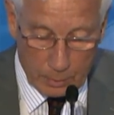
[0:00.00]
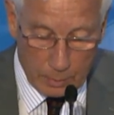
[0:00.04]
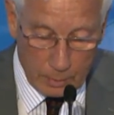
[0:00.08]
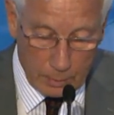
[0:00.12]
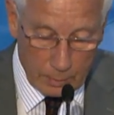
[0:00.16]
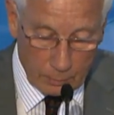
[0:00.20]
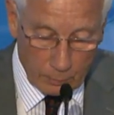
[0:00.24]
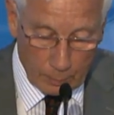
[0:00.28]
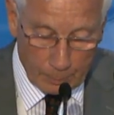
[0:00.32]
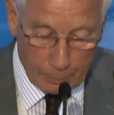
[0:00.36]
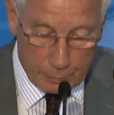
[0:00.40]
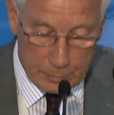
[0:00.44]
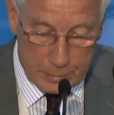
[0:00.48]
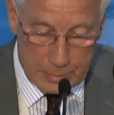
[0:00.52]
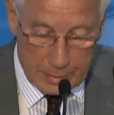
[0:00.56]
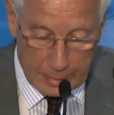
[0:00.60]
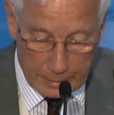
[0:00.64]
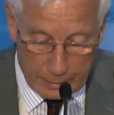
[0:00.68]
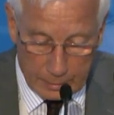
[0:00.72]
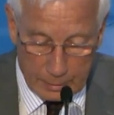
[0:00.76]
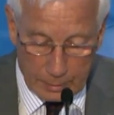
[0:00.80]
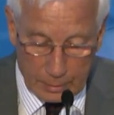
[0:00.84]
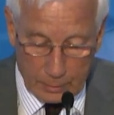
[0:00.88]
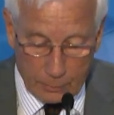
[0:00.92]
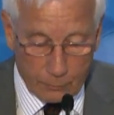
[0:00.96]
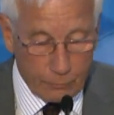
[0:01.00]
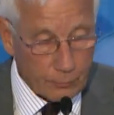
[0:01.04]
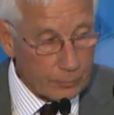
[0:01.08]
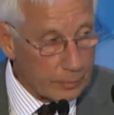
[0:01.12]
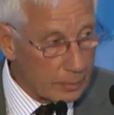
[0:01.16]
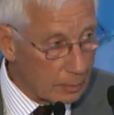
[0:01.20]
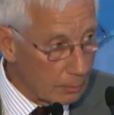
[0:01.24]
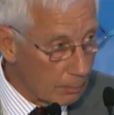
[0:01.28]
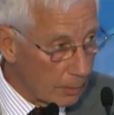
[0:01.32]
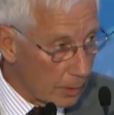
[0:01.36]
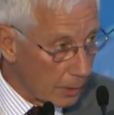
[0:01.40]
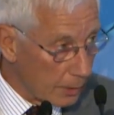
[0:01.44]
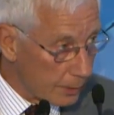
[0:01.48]
representative
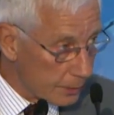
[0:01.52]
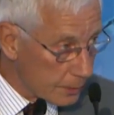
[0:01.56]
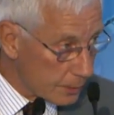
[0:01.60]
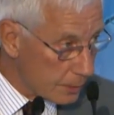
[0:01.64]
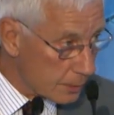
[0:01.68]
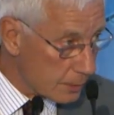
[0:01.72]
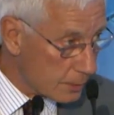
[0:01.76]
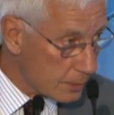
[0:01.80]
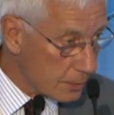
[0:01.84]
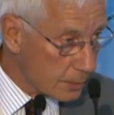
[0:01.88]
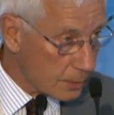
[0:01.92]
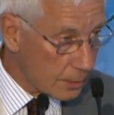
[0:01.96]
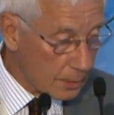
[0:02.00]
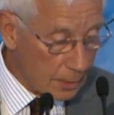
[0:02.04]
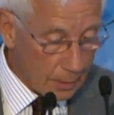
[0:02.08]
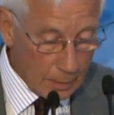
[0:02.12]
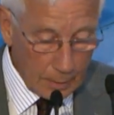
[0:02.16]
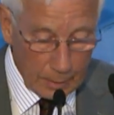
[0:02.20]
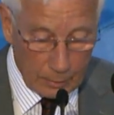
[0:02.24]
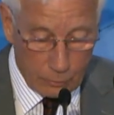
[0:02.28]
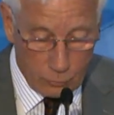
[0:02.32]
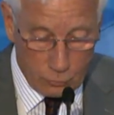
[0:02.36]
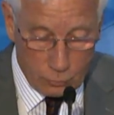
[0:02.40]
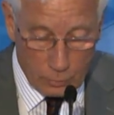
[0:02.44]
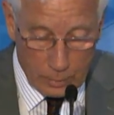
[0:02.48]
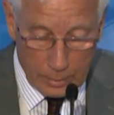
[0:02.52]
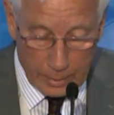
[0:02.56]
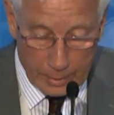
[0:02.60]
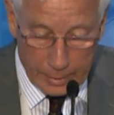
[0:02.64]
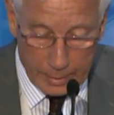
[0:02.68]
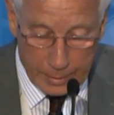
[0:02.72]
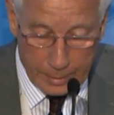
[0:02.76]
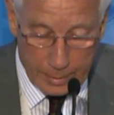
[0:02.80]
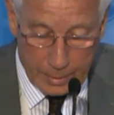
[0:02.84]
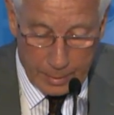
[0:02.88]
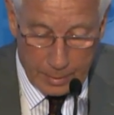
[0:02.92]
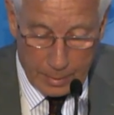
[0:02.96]
demanded in July